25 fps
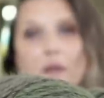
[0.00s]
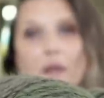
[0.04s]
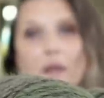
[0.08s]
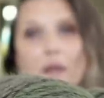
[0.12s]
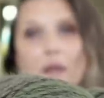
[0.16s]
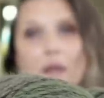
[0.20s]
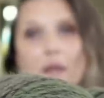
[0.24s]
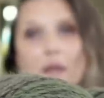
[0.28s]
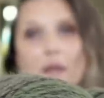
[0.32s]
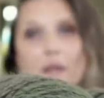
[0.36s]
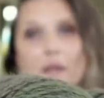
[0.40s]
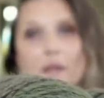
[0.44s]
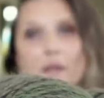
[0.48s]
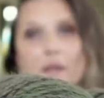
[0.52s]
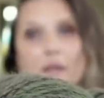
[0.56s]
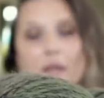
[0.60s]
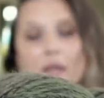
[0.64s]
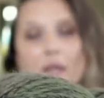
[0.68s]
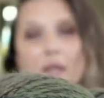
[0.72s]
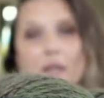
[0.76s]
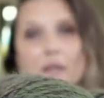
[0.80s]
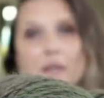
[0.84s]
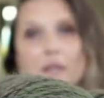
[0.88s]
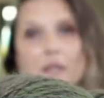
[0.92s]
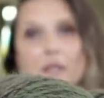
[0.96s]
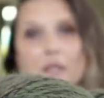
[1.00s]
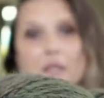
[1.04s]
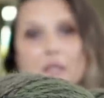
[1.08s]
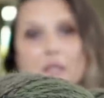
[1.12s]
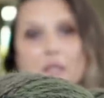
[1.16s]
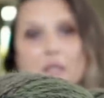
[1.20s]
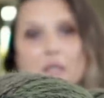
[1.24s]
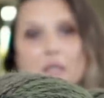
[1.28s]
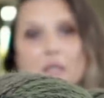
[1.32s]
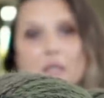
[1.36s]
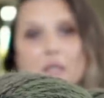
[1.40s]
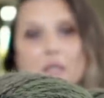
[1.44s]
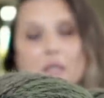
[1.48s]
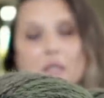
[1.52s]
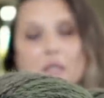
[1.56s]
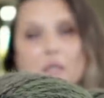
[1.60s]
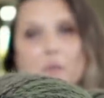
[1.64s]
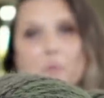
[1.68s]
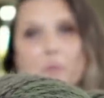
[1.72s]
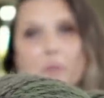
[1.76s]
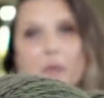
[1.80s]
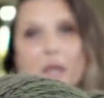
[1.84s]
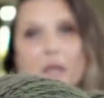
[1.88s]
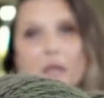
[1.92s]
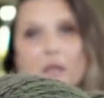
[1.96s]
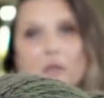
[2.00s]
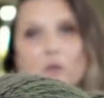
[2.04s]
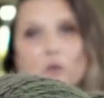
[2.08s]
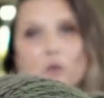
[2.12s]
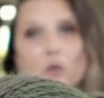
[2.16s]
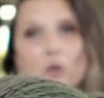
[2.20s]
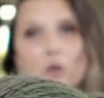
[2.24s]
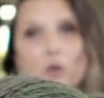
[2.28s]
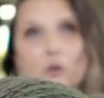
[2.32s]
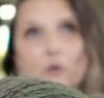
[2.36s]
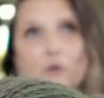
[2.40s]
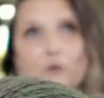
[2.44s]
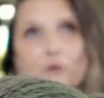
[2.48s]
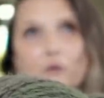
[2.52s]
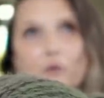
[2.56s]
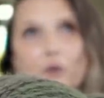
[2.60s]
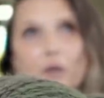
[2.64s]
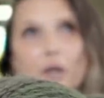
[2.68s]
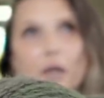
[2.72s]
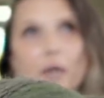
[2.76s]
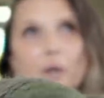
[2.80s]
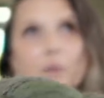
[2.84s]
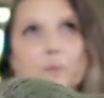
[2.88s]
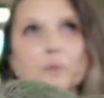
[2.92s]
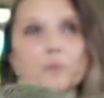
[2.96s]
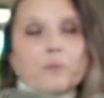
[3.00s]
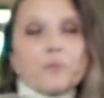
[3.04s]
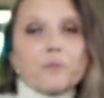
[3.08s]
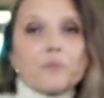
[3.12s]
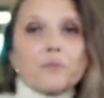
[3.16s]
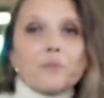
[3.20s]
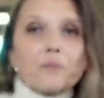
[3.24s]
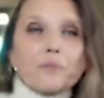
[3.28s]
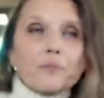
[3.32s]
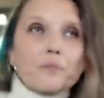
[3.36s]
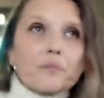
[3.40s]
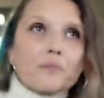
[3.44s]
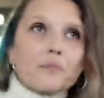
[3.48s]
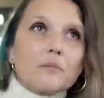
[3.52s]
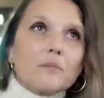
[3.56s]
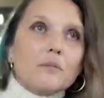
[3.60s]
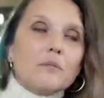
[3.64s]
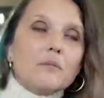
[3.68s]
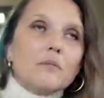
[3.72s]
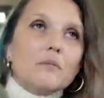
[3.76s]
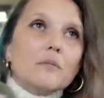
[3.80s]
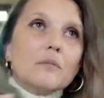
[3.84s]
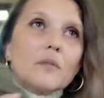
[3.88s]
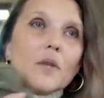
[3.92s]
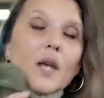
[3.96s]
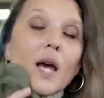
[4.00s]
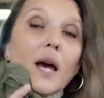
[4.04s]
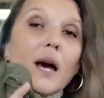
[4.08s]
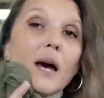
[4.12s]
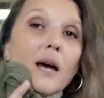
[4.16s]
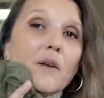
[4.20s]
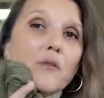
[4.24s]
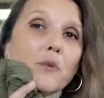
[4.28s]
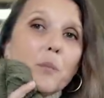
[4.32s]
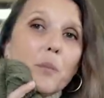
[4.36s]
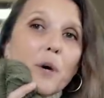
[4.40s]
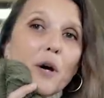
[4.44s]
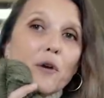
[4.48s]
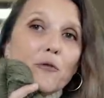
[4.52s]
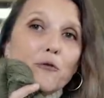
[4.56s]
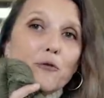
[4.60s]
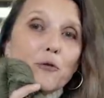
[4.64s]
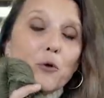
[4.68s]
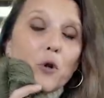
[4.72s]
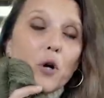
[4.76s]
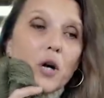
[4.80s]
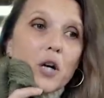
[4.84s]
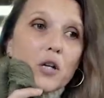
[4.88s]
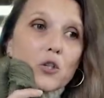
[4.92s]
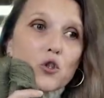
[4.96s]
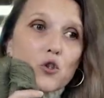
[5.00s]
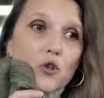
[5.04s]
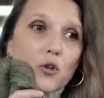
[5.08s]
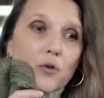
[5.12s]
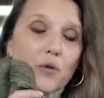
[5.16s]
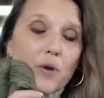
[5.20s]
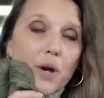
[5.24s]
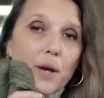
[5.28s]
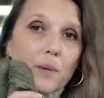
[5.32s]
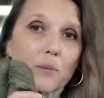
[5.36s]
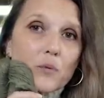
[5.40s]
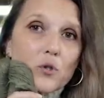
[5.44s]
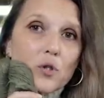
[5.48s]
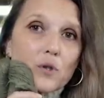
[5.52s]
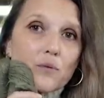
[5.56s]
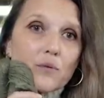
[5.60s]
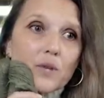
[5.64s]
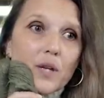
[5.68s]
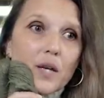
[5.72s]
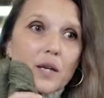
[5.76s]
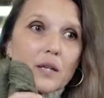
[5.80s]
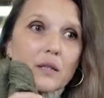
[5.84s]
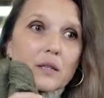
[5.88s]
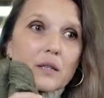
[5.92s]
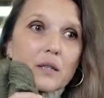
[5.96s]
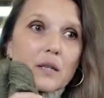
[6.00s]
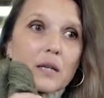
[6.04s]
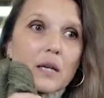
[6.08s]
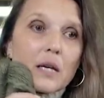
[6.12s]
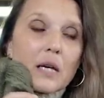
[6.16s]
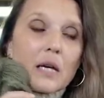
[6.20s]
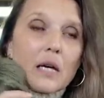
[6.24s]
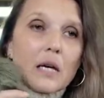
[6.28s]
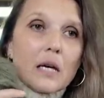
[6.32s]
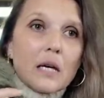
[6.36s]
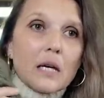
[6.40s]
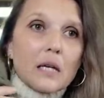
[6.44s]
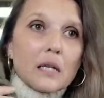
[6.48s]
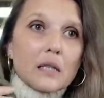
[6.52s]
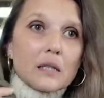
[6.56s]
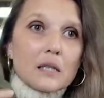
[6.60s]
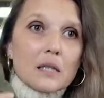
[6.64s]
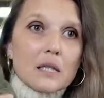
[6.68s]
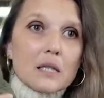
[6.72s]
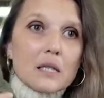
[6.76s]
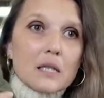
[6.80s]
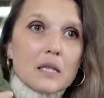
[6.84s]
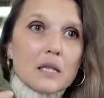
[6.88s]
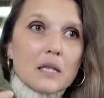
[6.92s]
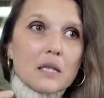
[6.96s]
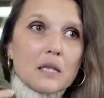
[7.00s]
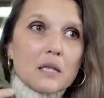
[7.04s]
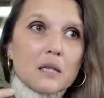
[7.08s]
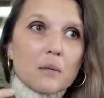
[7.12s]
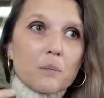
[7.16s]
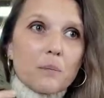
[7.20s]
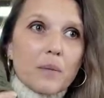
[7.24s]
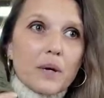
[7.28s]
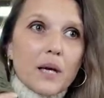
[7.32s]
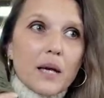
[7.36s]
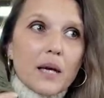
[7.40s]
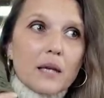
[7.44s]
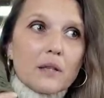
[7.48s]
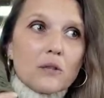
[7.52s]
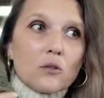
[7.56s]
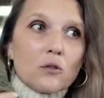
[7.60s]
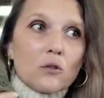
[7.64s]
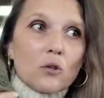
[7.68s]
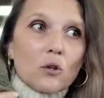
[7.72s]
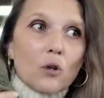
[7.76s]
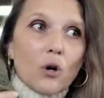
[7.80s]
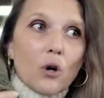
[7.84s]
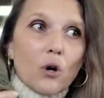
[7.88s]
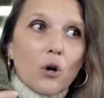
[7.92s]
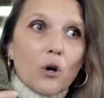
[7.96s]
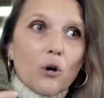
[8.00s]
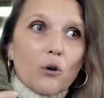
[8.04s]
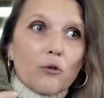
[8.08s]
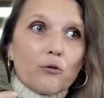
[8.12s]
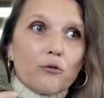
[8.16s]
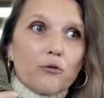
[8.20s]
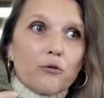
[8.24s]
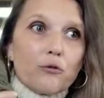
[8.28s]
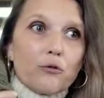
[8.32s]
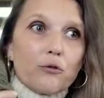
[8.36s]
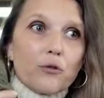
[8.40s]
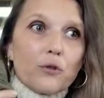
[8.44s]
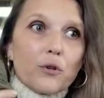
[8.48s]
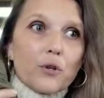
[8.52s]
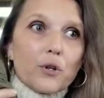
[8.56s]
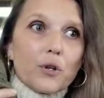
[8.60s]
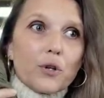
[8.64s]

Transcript: And this is a blend of, I have about 400 grams of that. This is a blend of